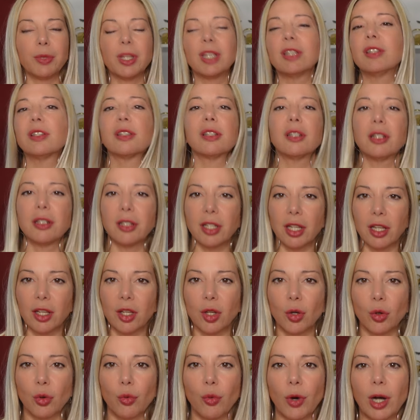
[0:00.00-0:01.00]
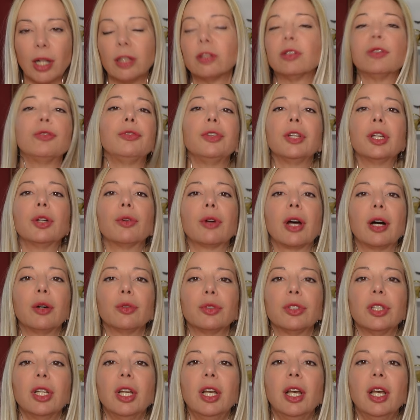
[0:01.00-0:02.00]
because it's going to take you a while to figure out